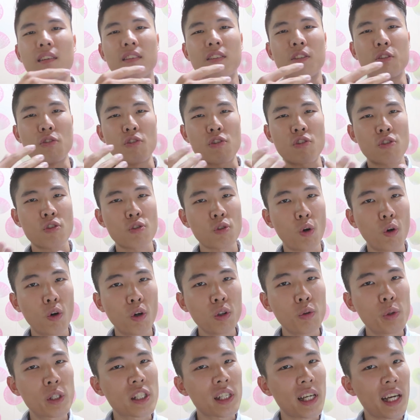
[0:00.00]
to
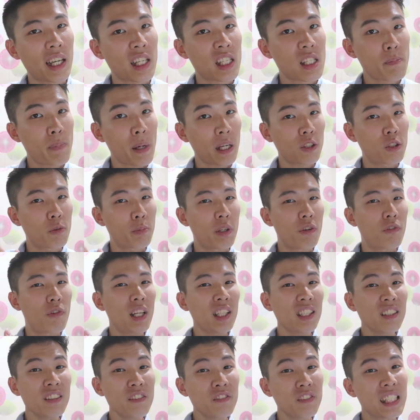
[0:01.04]
Seoul, which I expect to be
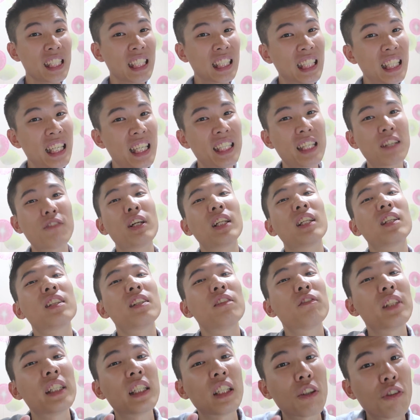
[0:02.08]
relatively clean and
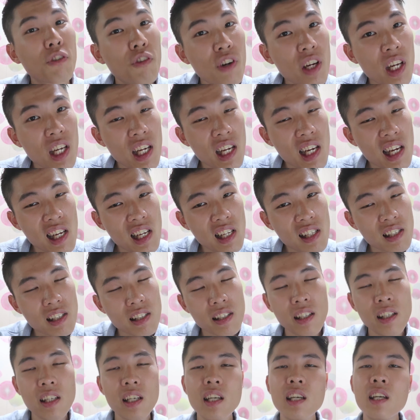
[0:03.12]
relatively green
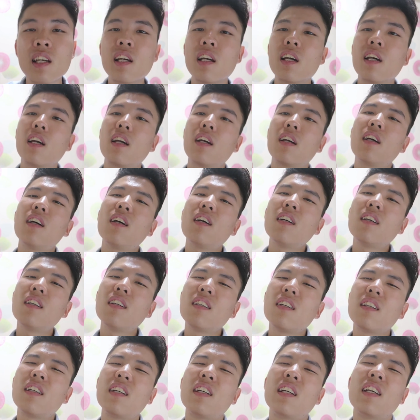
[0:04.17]
city,
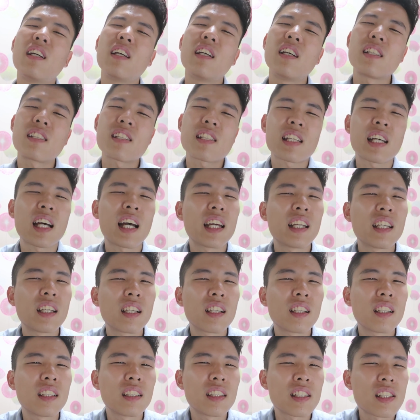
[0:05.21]
it's
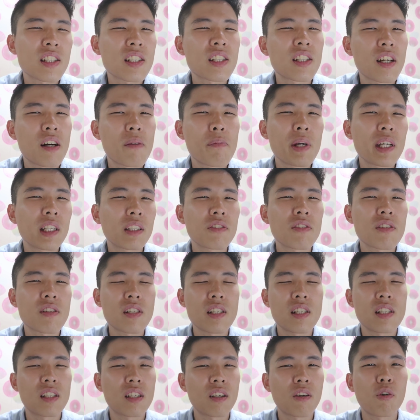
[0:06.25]
kinda disturbing to
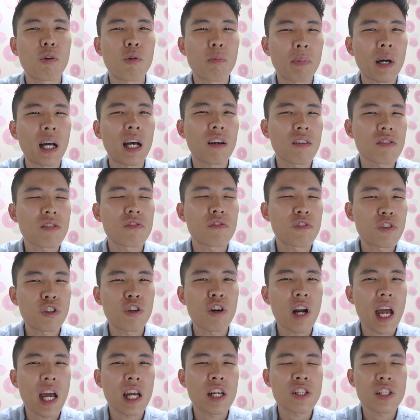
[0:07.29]
see the whole piles of
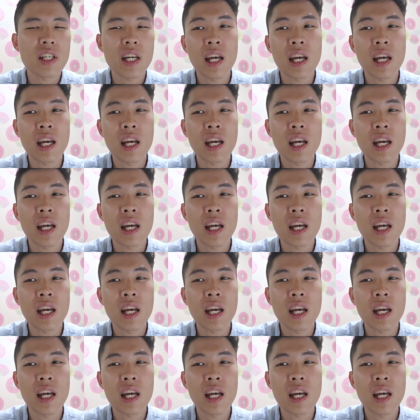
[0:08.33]
trash.